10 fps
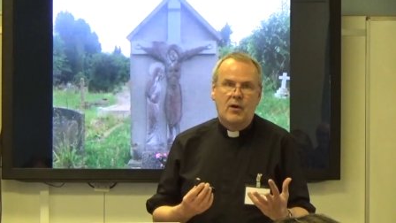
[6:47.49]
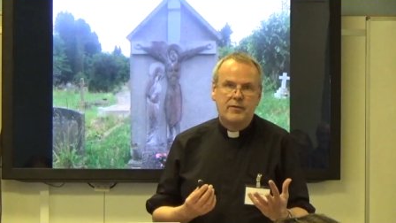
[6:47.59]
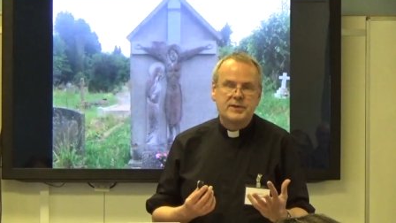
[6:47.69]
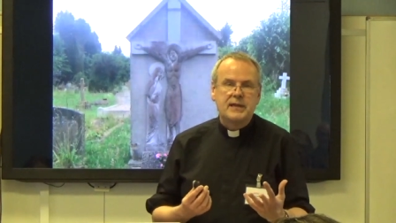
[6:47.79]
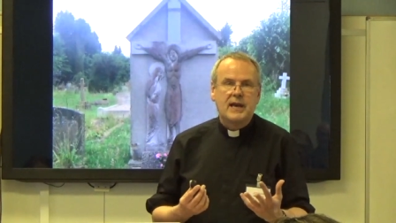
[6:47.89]

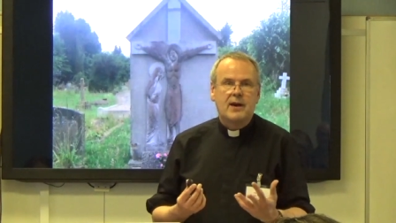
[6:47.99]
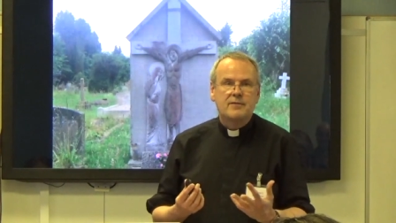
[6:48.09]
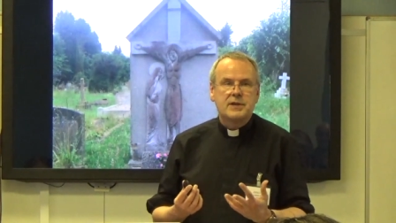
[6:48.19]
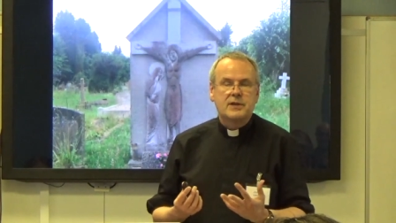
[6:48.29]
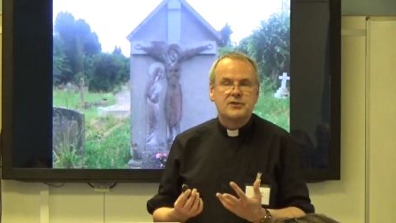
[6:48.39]
obviously
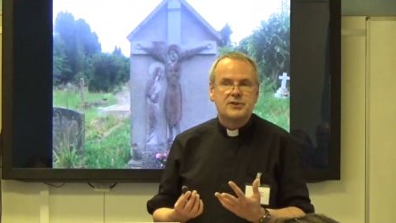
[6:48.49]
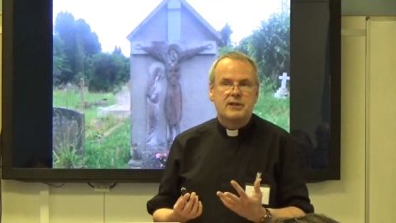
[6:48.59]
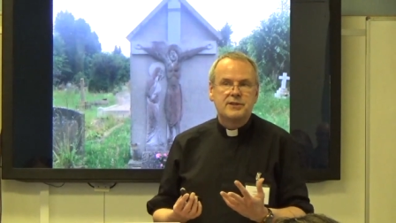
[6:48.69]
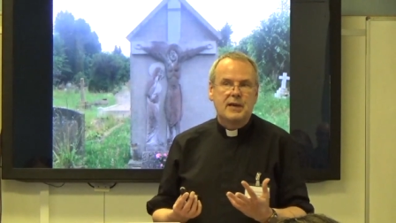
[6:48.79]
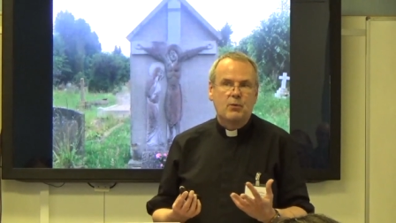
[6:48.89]
after
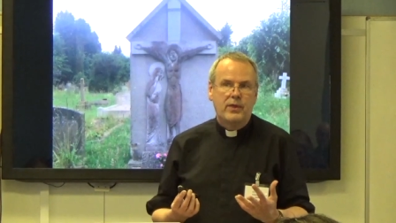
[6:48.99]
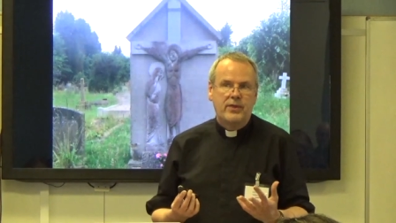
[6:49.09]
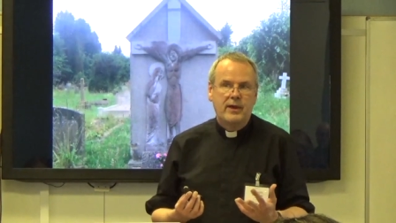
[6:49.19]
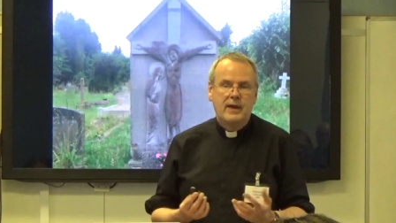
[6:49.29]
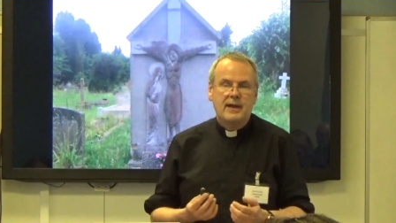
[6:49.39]
consulting with
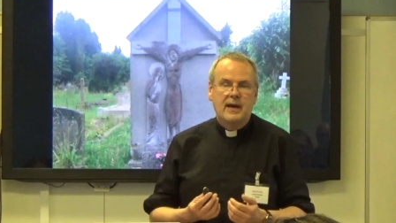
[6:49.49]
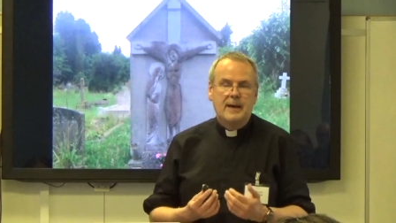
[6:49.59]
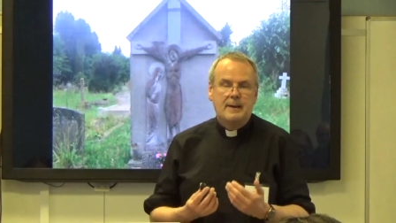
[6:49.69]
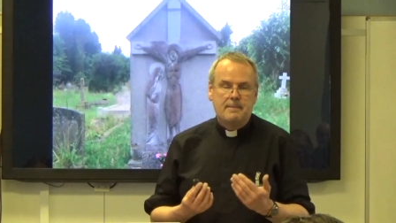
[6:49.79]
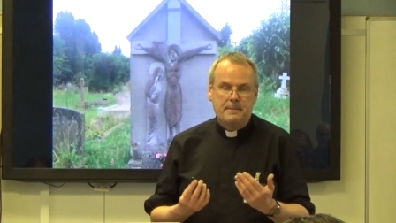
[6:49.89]

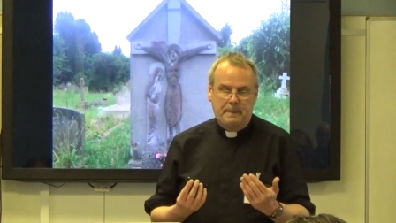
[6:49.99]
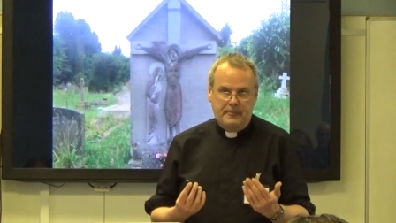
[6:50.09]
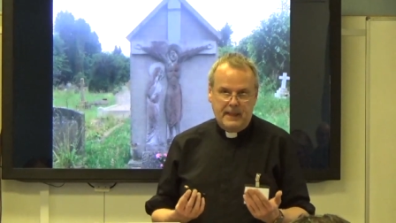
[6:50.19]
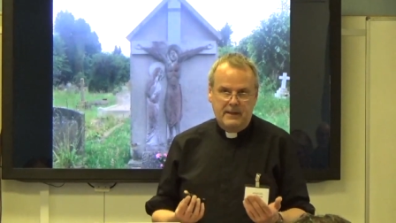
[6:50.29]
um,